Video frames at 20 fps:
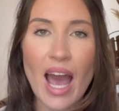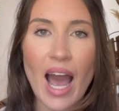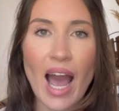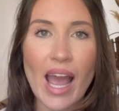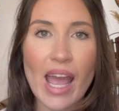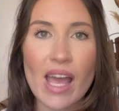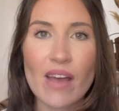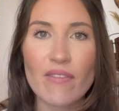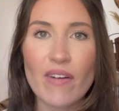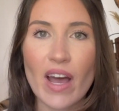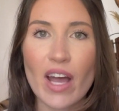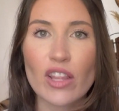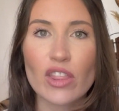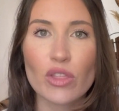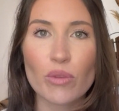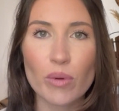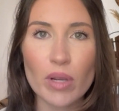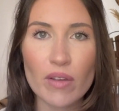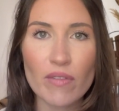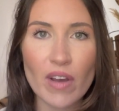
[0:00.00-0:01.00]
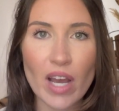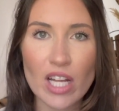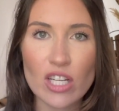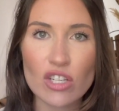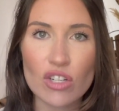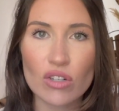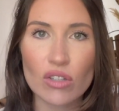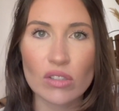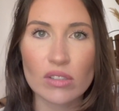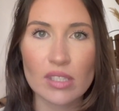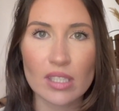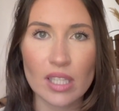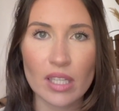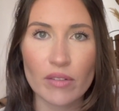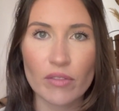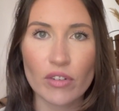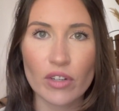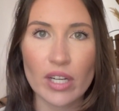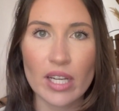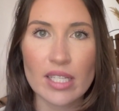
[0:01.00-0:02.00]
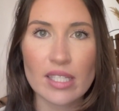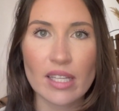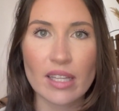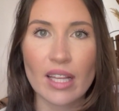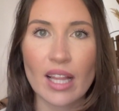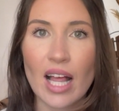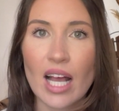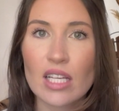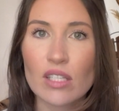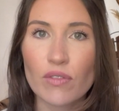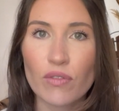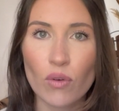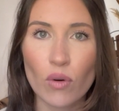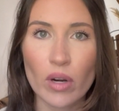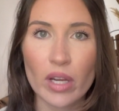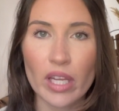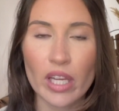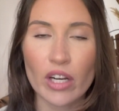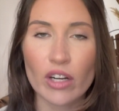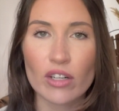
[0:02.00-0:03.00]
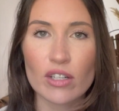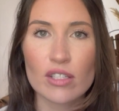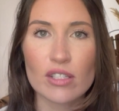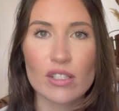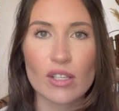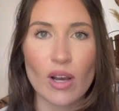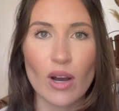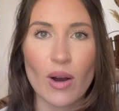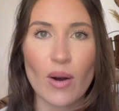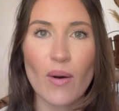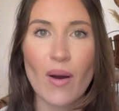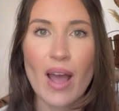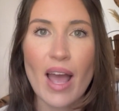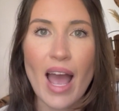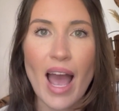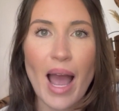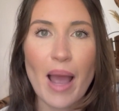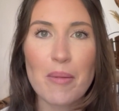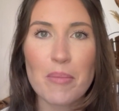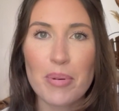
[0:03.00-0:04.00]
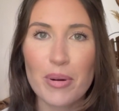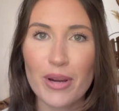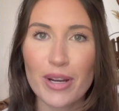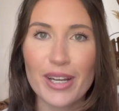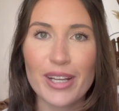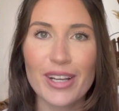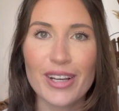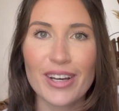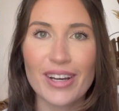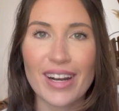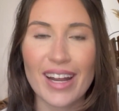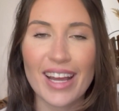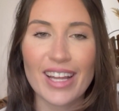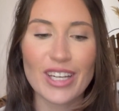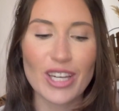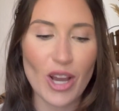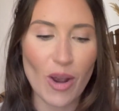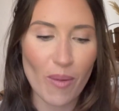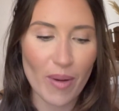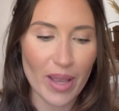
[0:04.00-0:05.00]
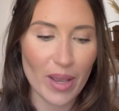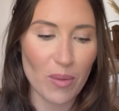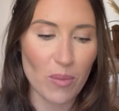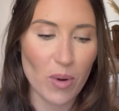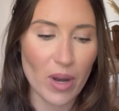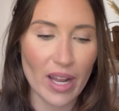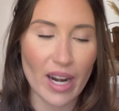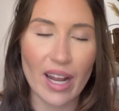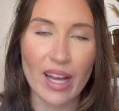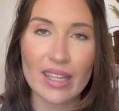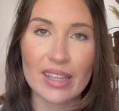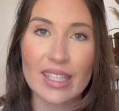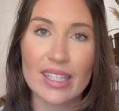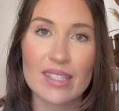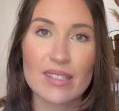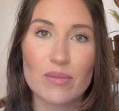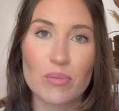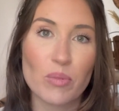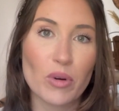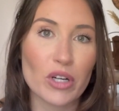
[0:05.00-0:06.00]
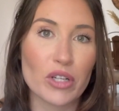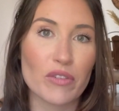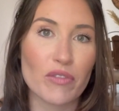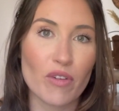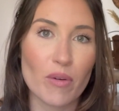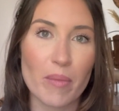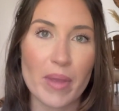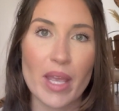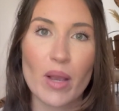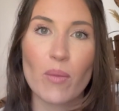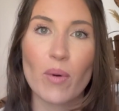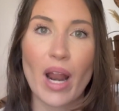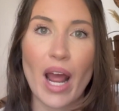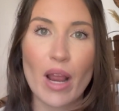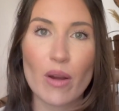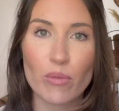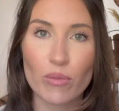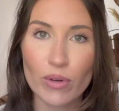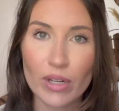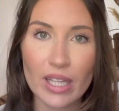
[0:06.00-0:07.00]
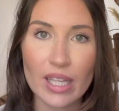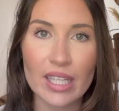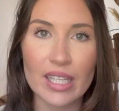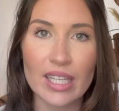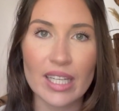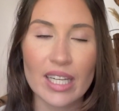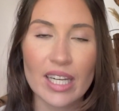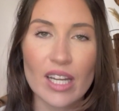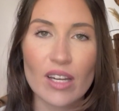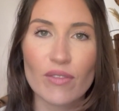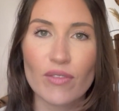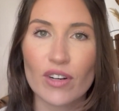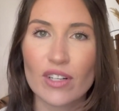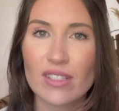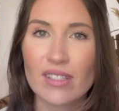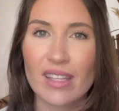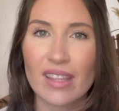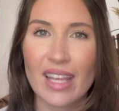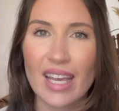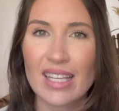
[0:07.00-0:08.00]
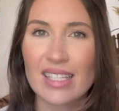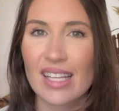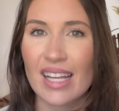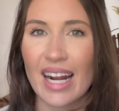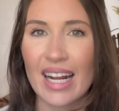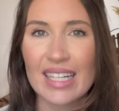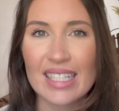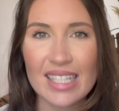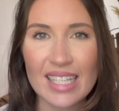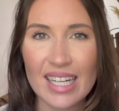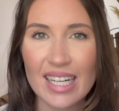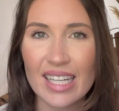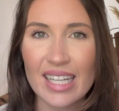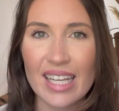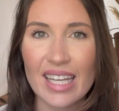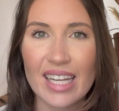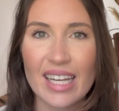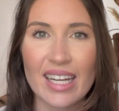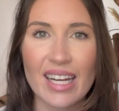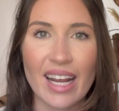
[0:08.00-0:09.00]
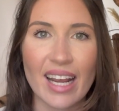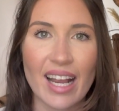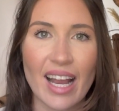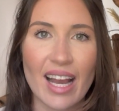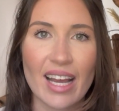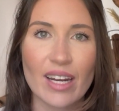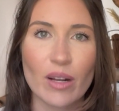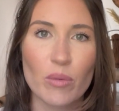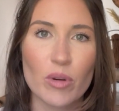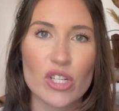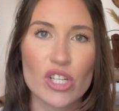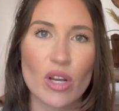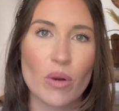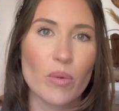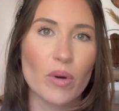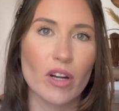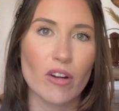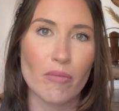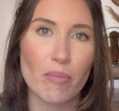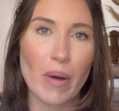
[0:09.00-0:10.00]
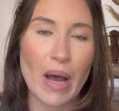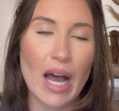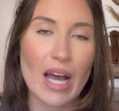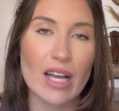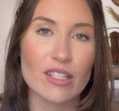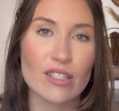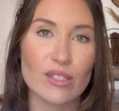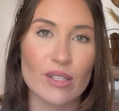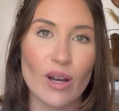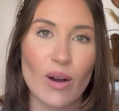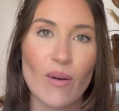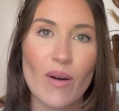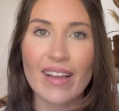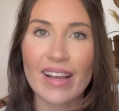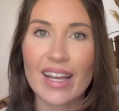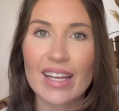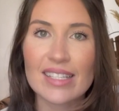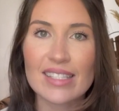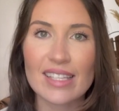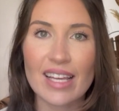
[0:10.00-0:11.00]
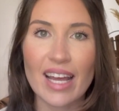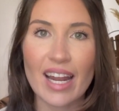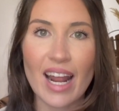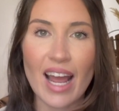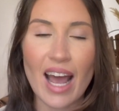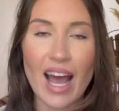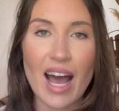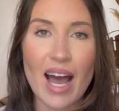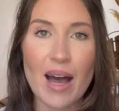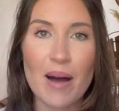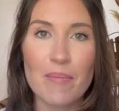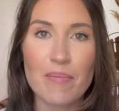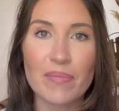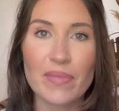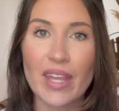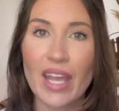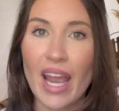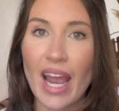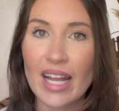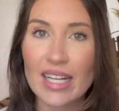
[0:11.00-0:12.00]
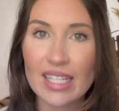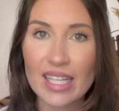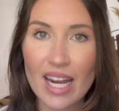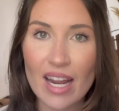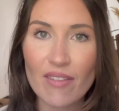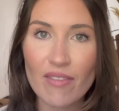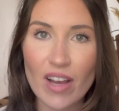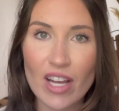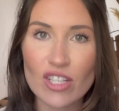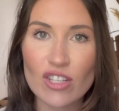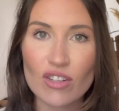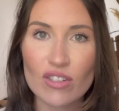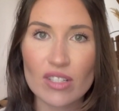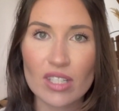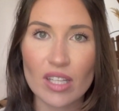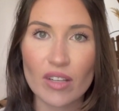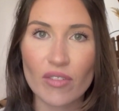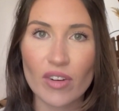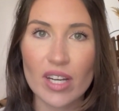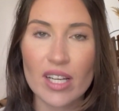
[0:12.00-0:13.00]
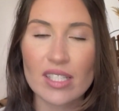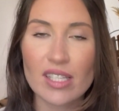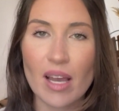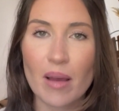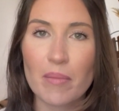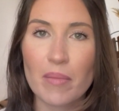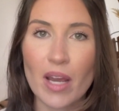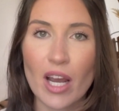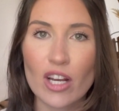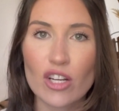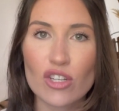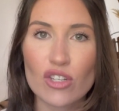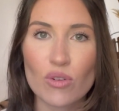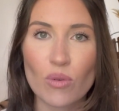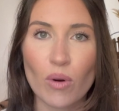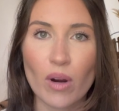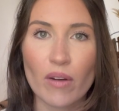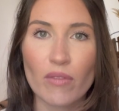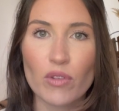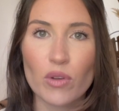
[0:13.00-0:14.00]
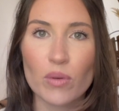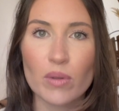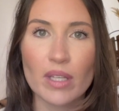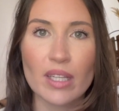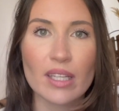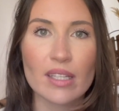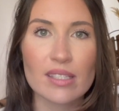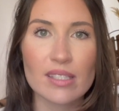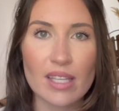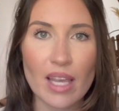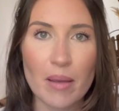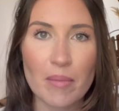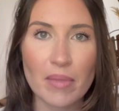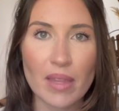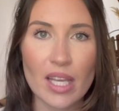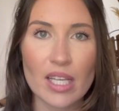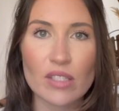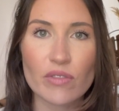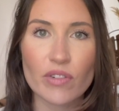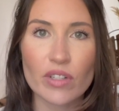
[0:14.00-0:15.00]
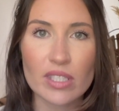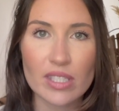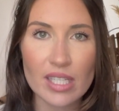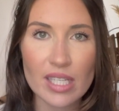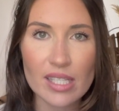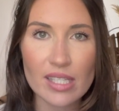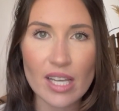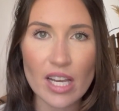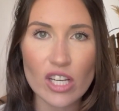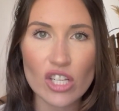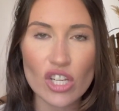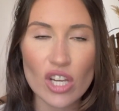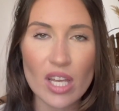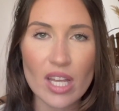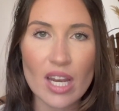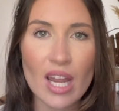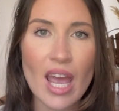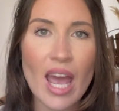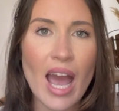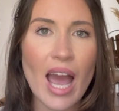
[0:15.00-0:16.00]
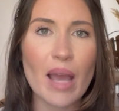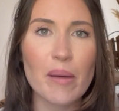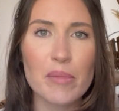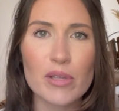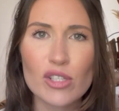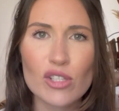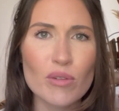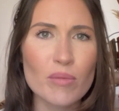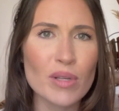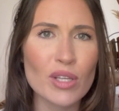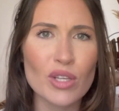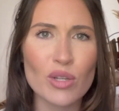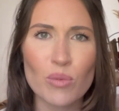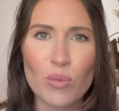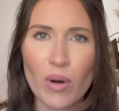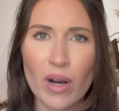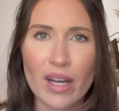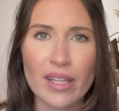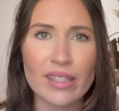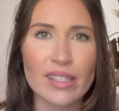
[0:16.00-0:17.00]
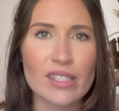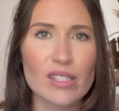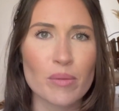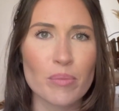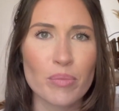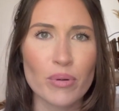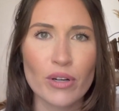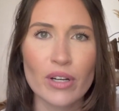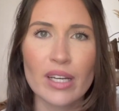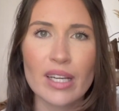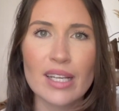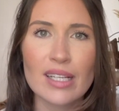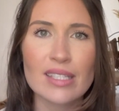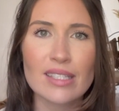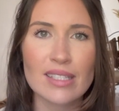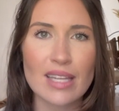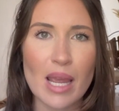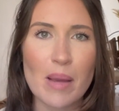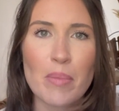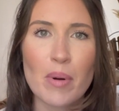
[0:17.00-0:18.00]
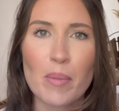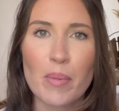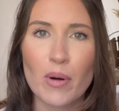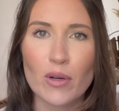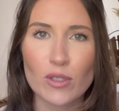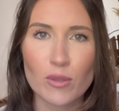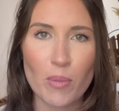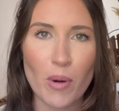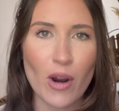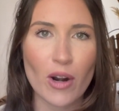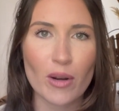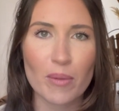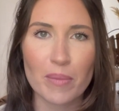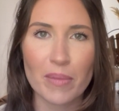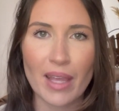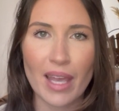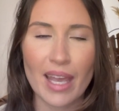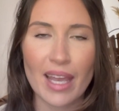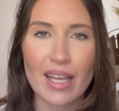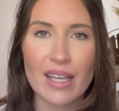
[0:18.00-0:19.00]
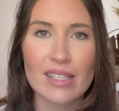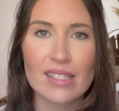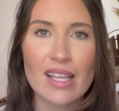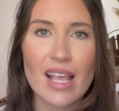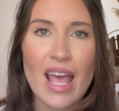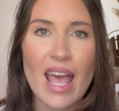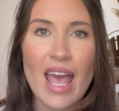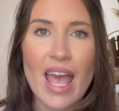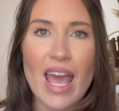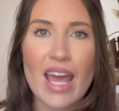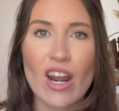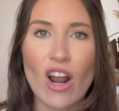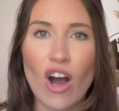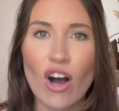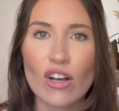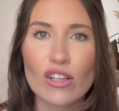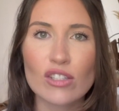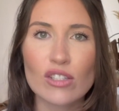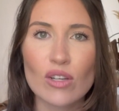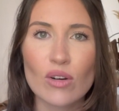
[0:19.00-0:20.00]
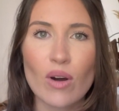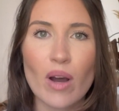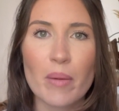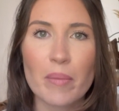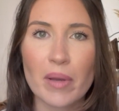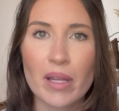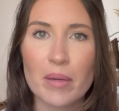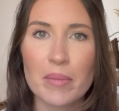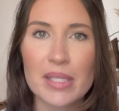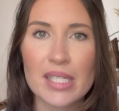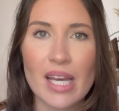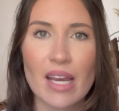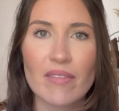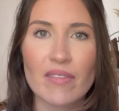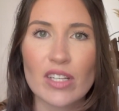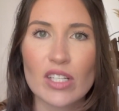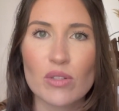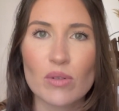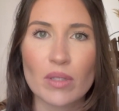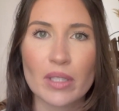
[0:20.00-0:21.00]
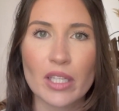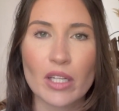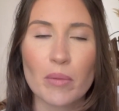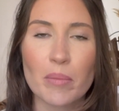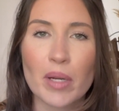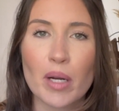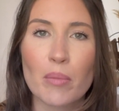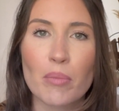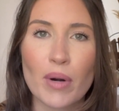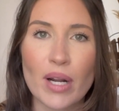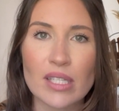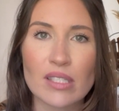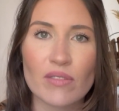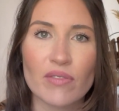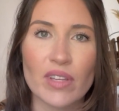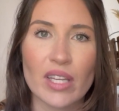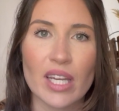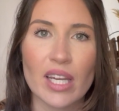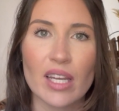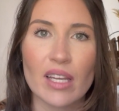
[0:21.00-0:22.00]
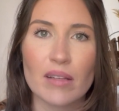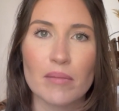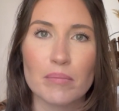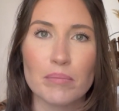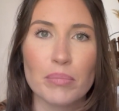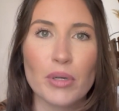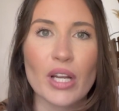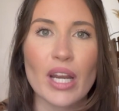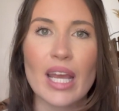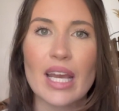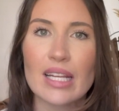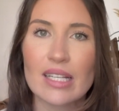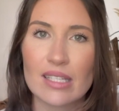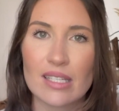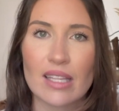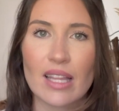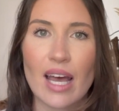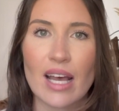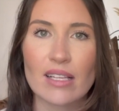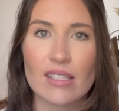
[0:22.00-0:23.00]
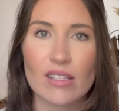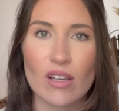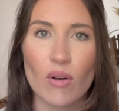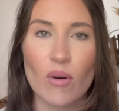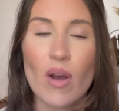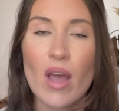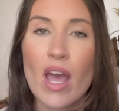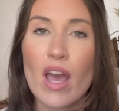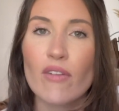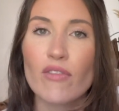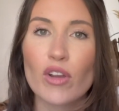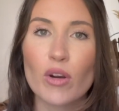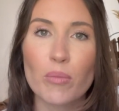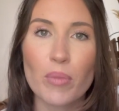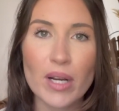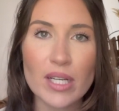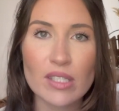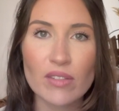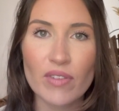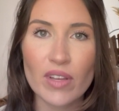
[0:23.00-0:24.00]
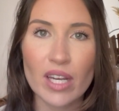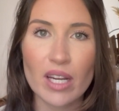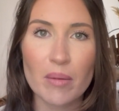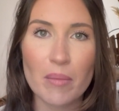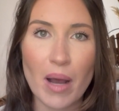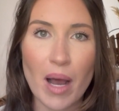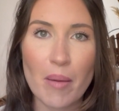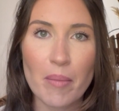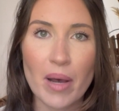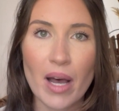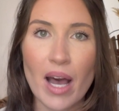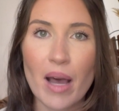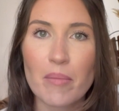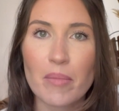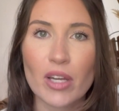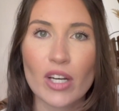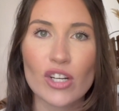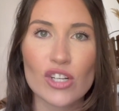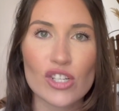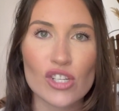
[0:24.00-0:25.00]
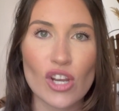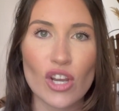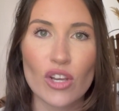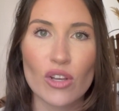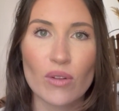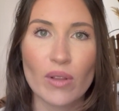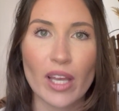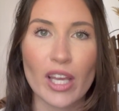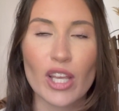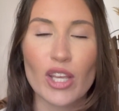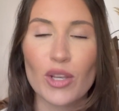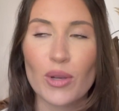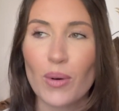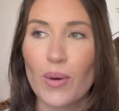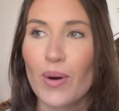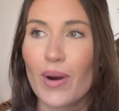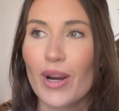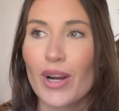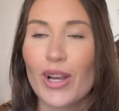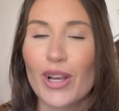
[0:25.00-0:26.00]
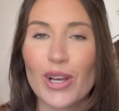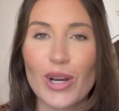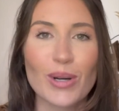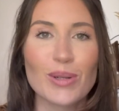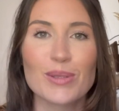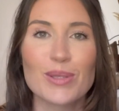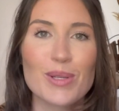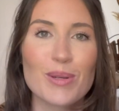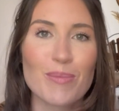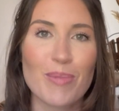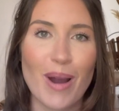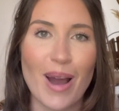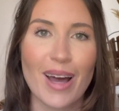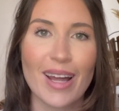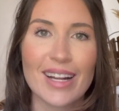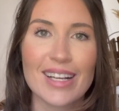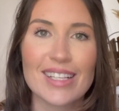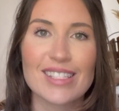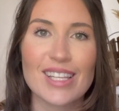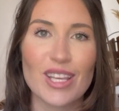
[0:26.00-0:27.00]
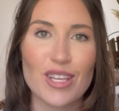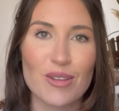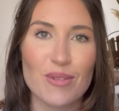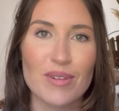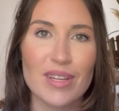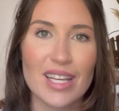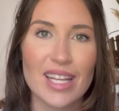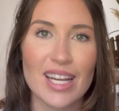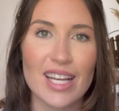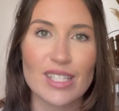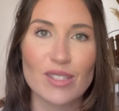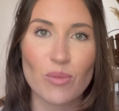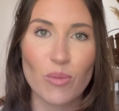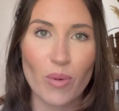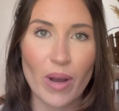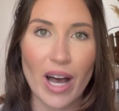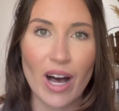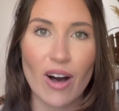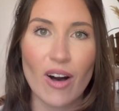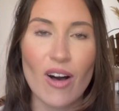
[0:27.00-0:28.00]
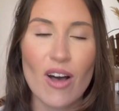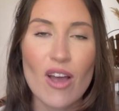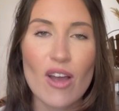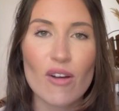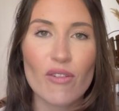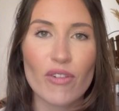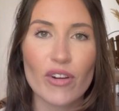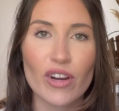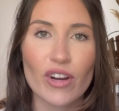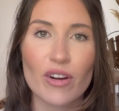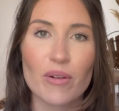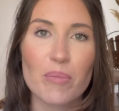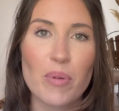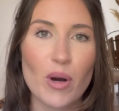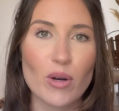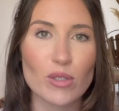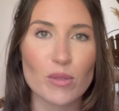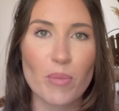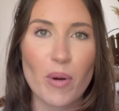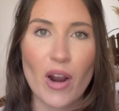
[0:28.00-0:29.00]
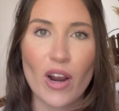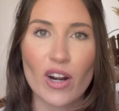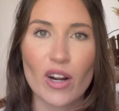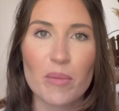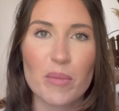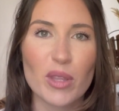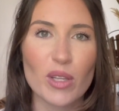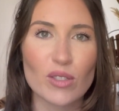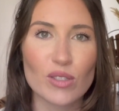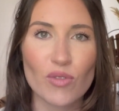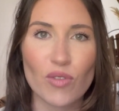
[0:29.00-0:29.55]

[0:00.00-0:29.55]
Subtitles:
I have had 3 vaginal deliveries in the last 4 years, so I'm pretty good at knowing what at least worked for me and what I really needed versus the things that I didn't need and I kind of wish I wouldn't have bought. So like I said, I did have vaginal deliveries. I'm not sure if you need the same things for C-section. I'm assuming you would. These are pretty staple postpartum things. And also I'm going to be diving into a little bit of breastfeeding put into that. So if you're a breastfeeding mama, I'm going to show you like your go-to products that you need as well for your postpartum and those